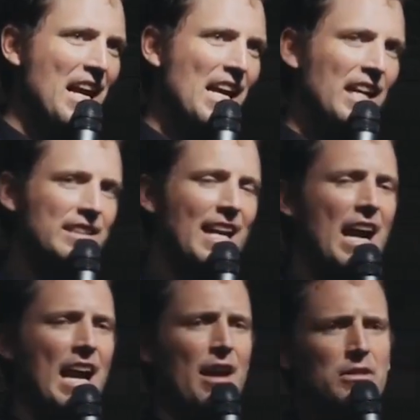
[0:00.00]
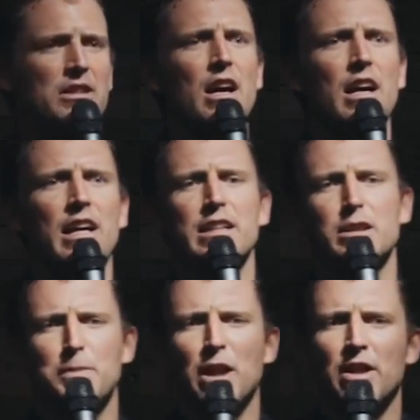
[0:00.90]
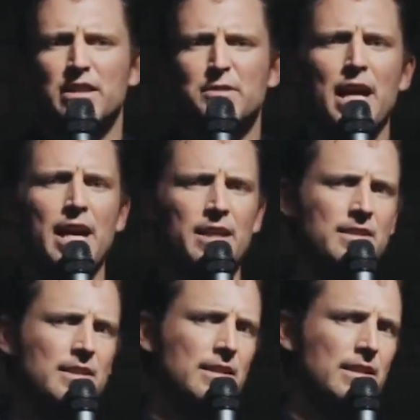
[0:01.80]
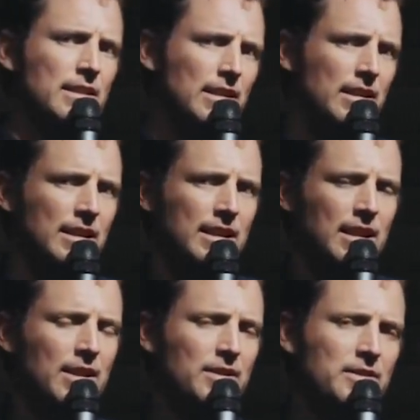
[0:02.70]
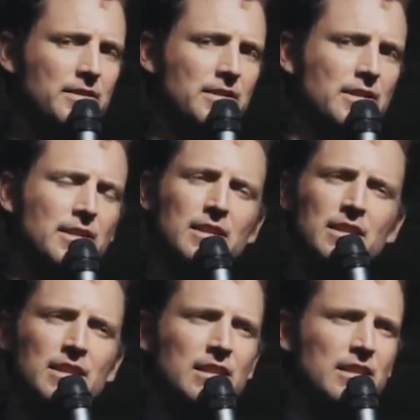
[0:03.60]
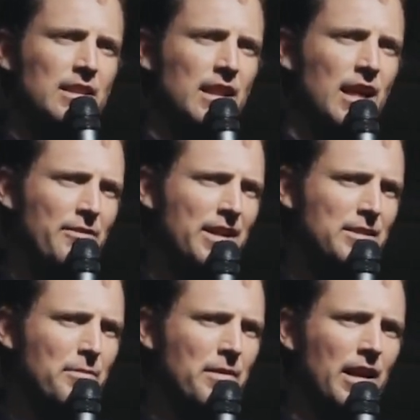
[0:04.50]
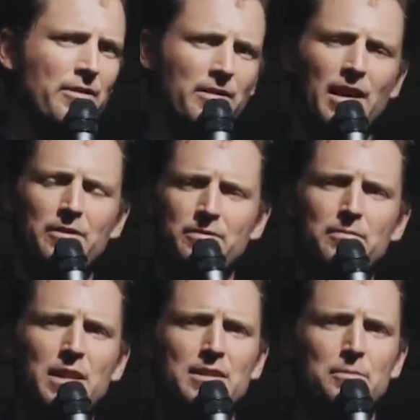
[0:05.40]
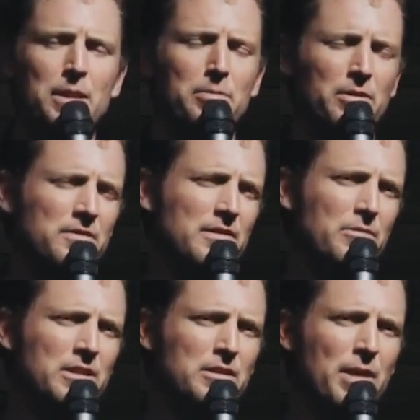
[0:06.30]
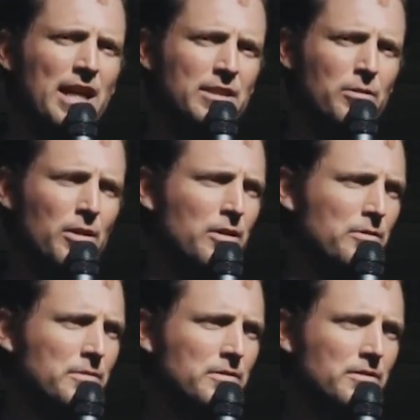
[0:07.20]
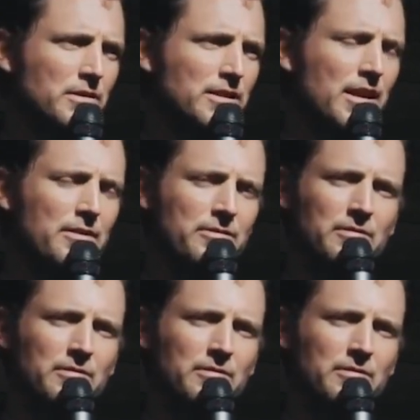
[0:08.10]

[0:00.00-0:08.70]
Because I, I was uh, an experienced man, you know? I've had some, I've, I've met some people with some exit row stuff.